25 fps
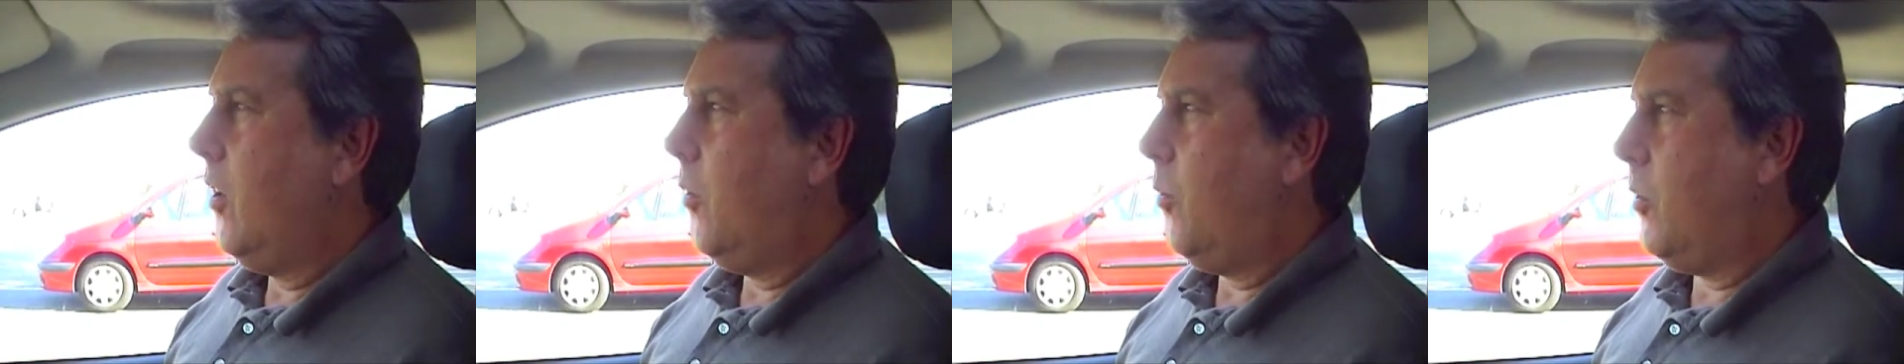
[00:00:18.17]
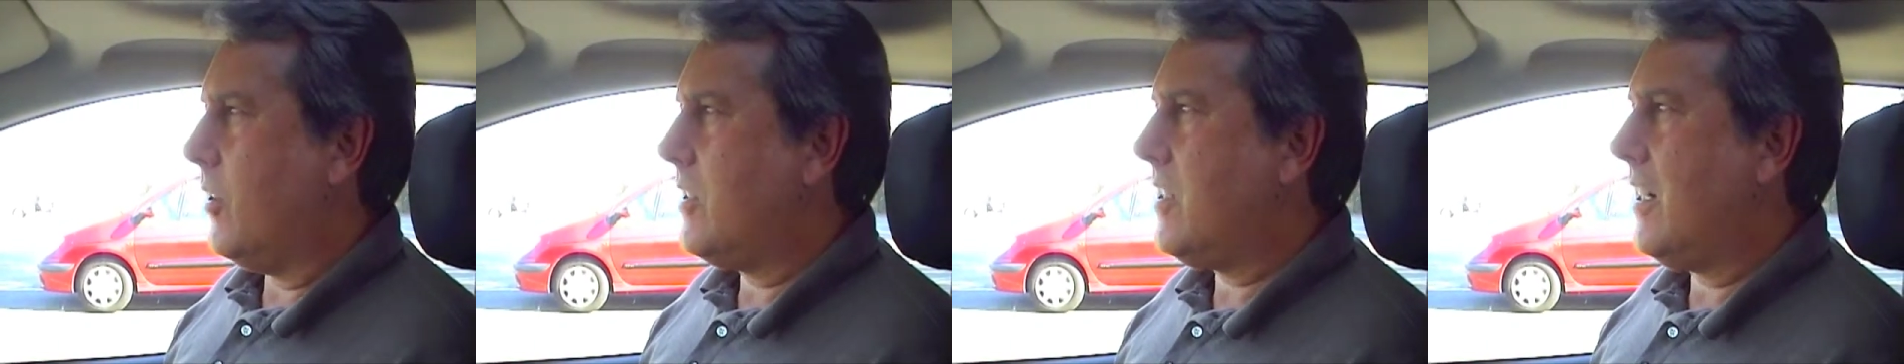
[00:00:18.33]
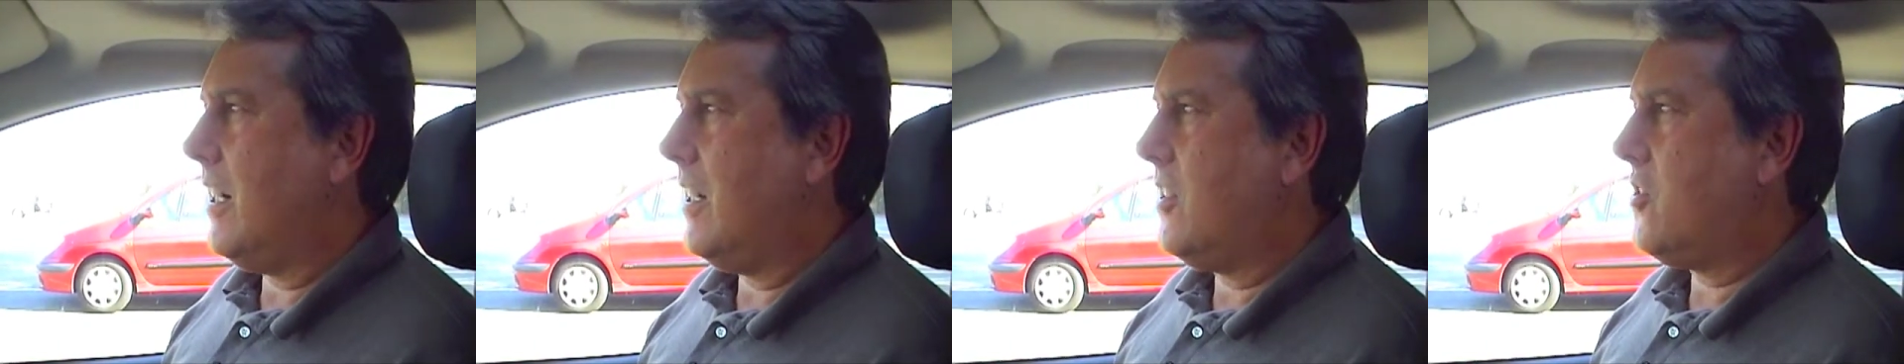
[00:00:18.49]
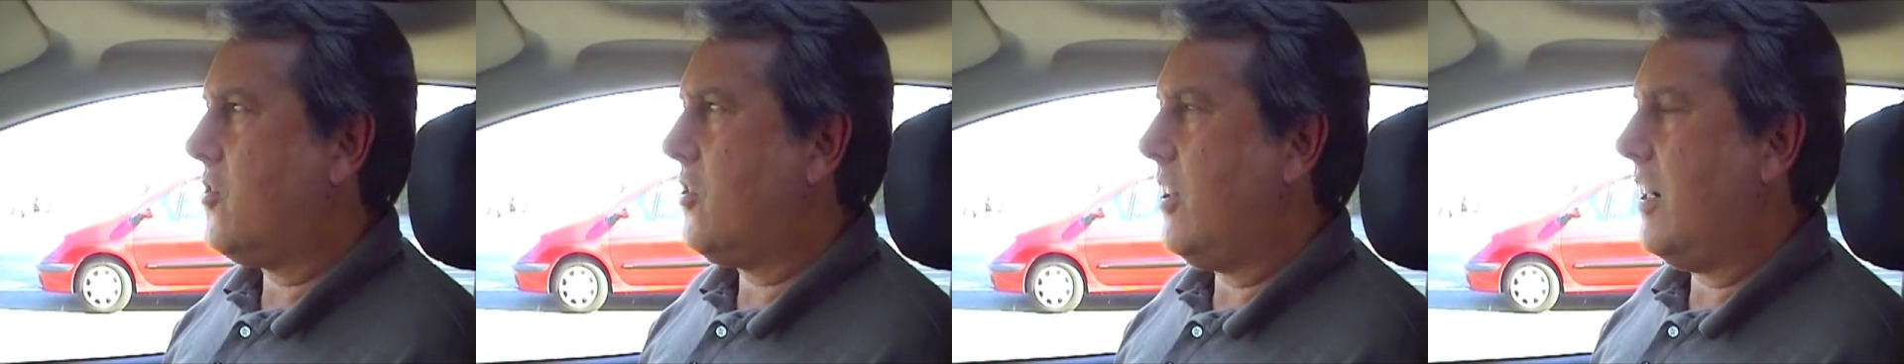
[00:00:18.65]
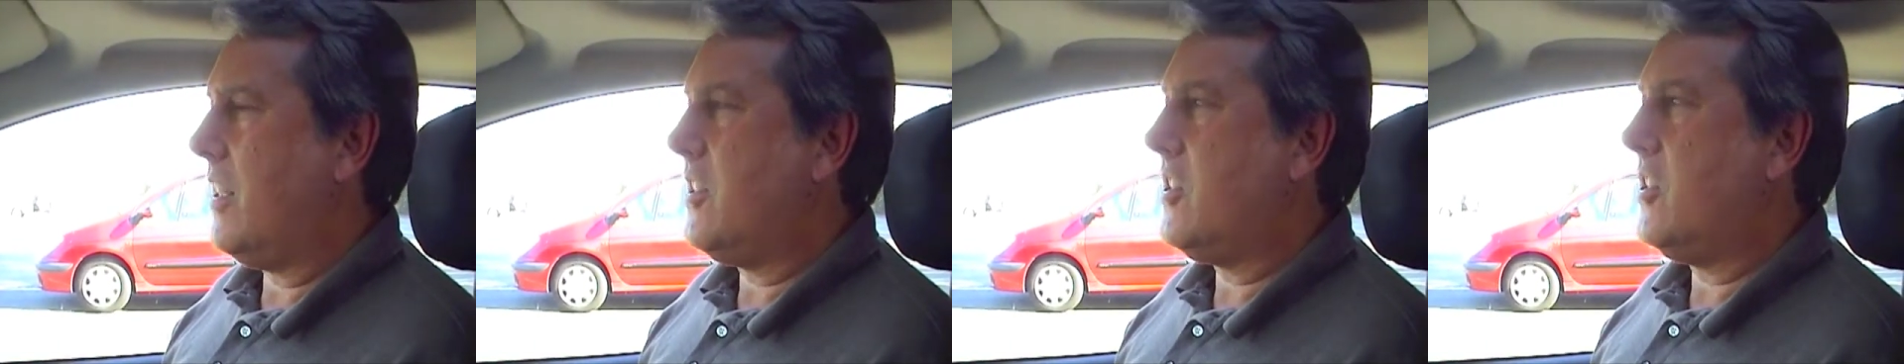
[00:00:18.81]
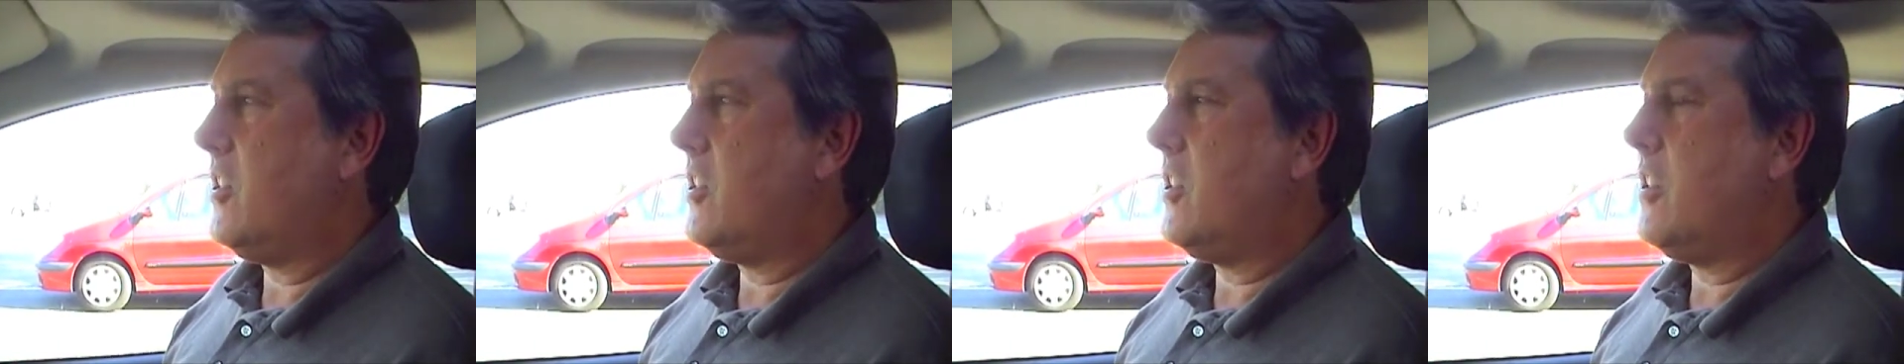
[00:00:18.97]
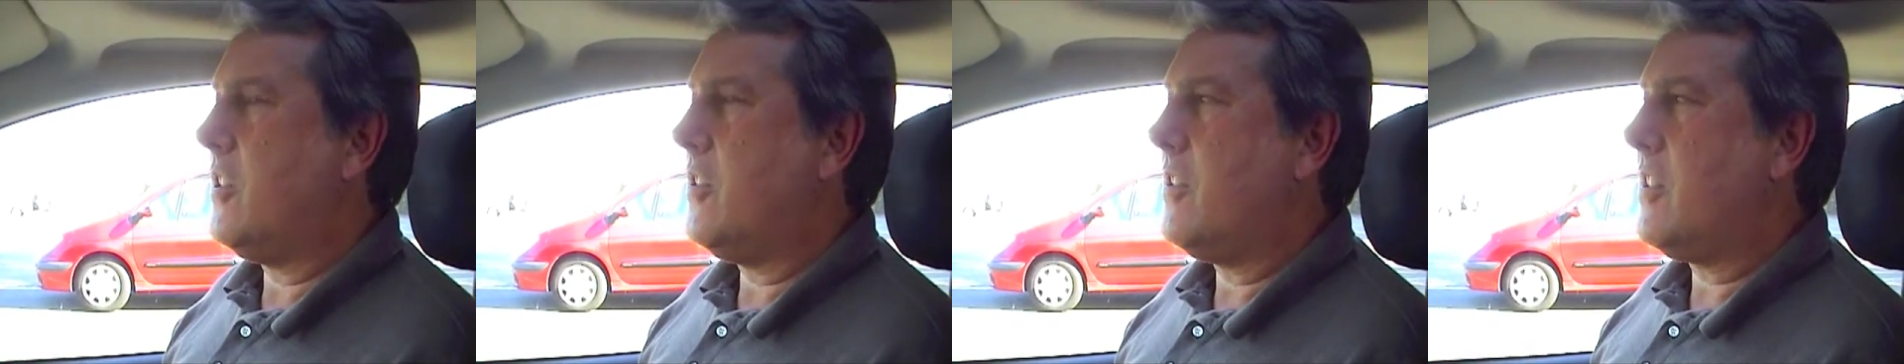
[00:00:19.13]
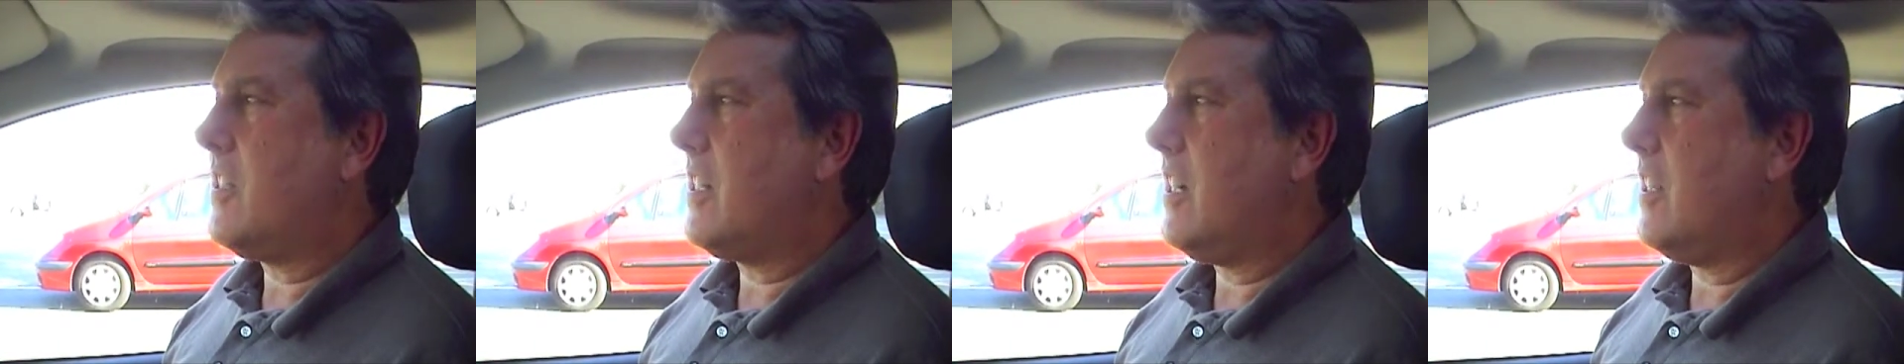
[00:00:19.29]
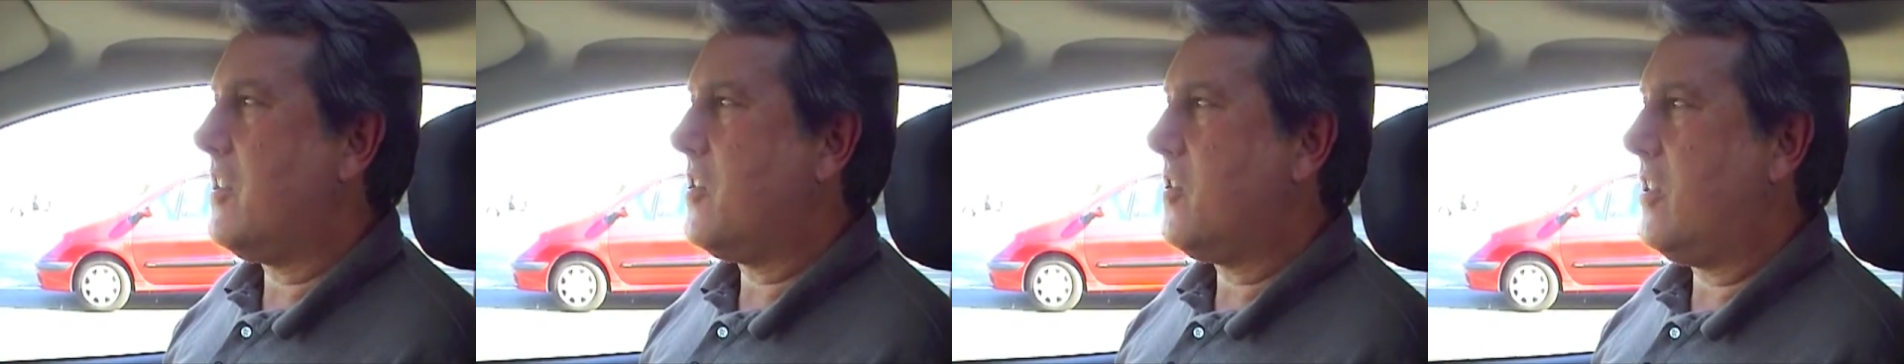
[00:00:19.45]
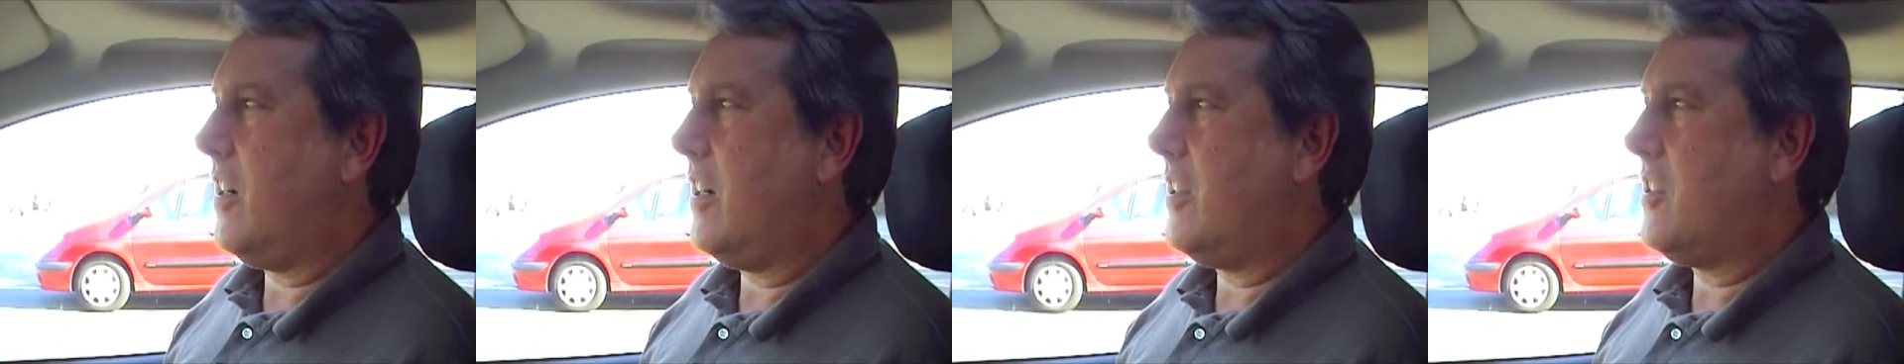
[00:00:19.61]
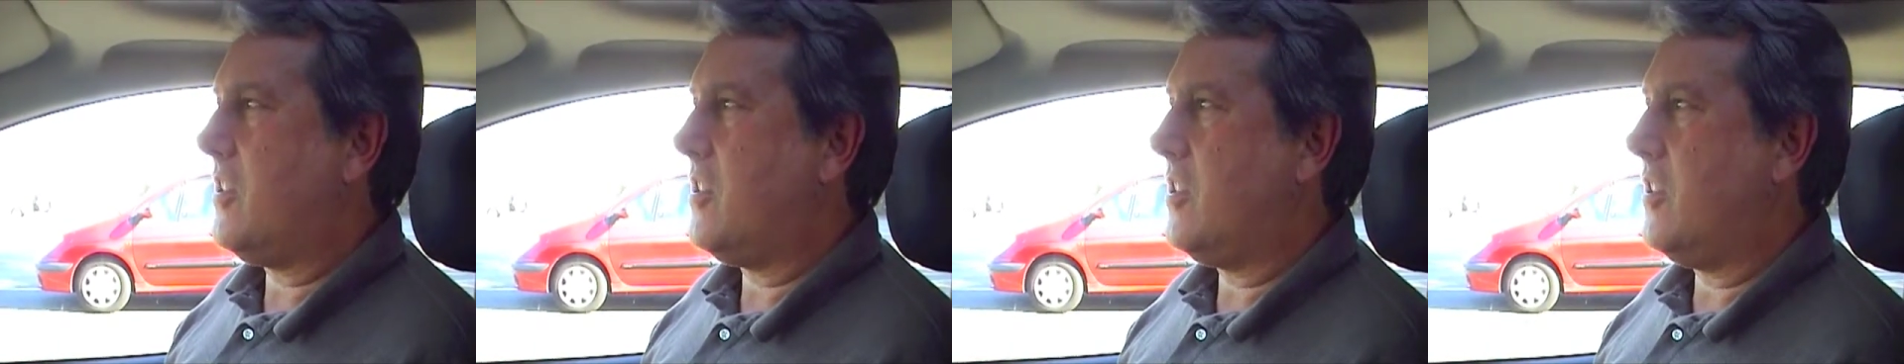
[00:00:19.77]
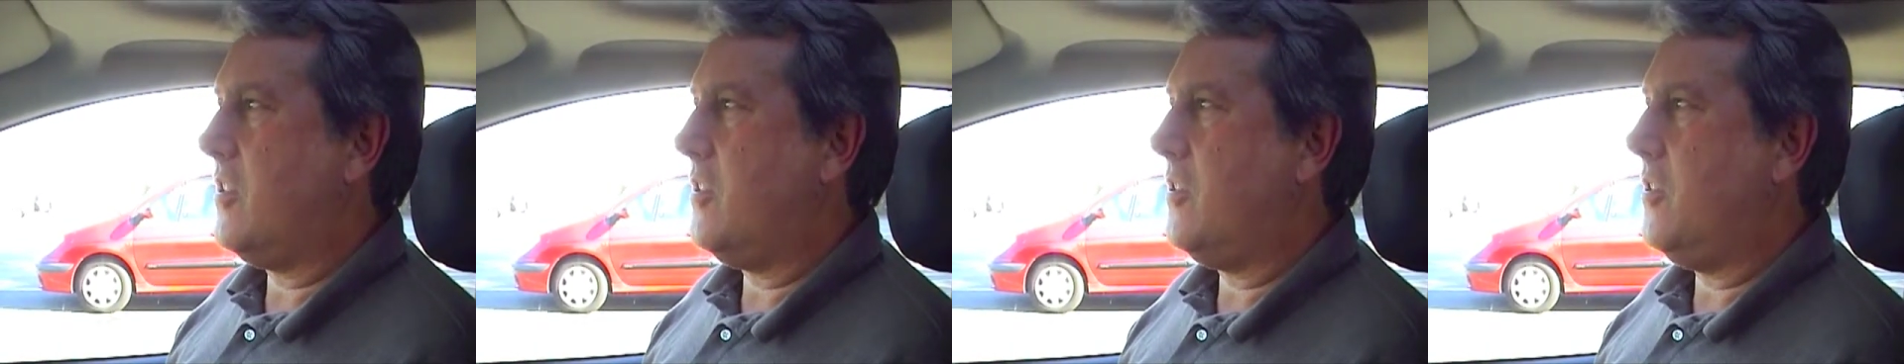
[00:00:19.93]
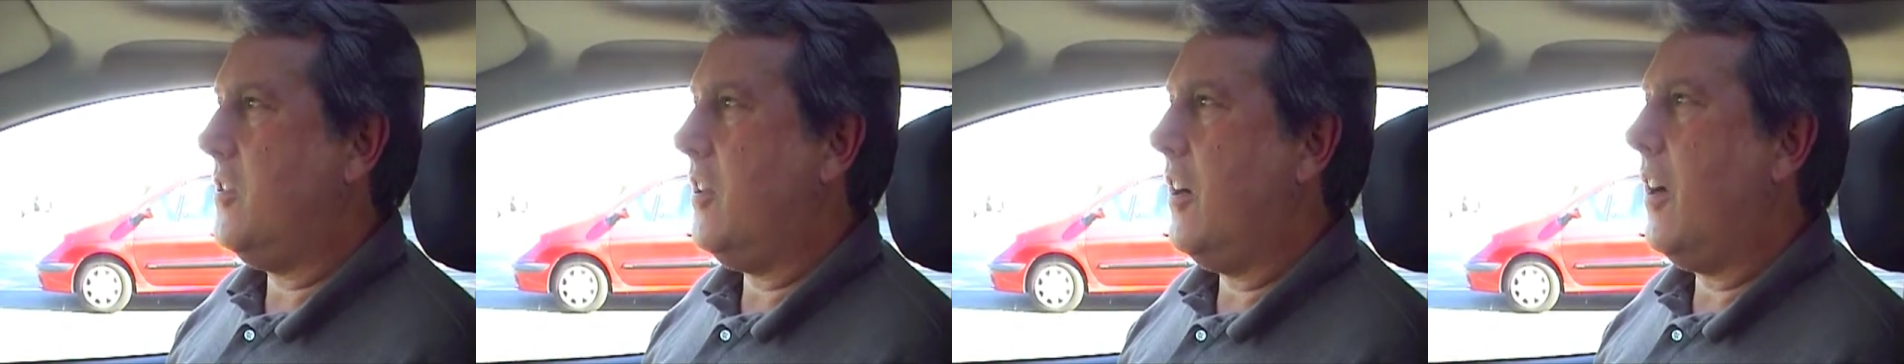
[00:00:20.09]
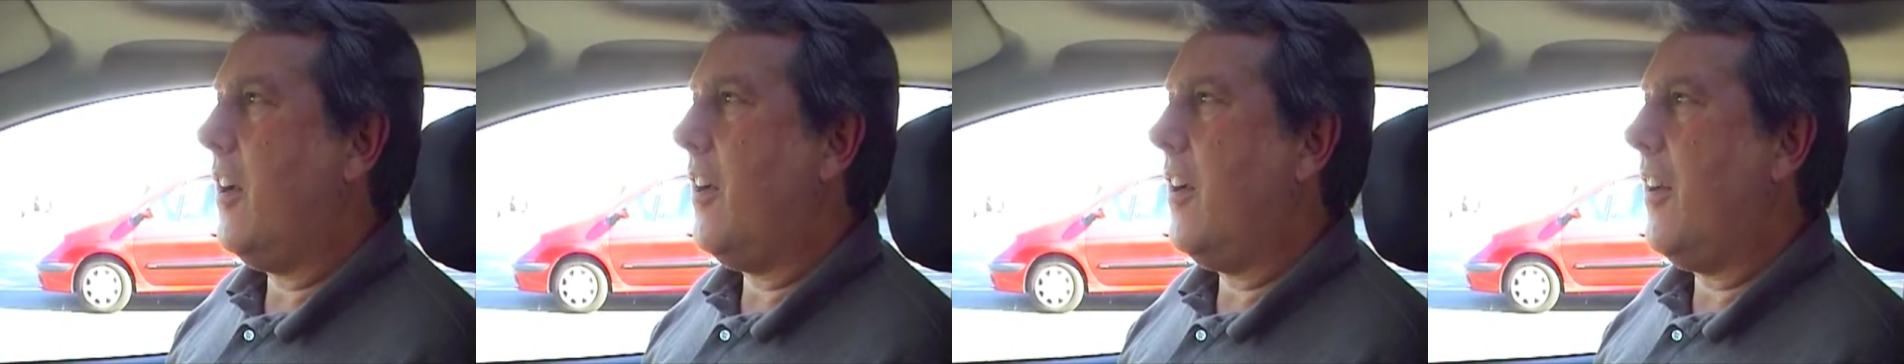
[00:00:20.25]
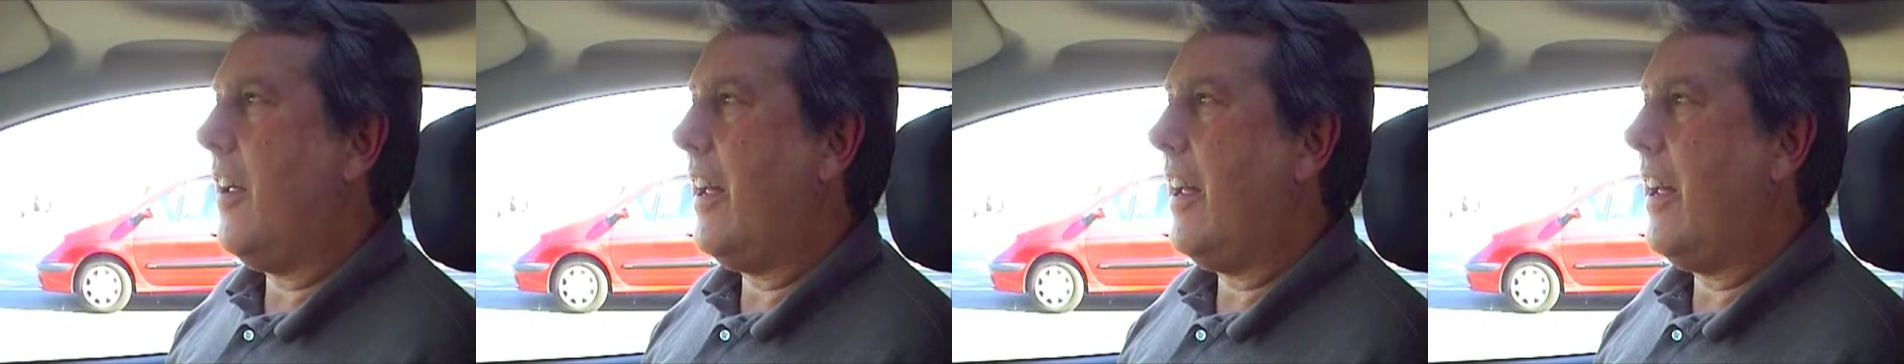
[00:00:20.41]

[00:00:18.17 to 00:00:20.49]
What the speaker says: What I try to do is I try to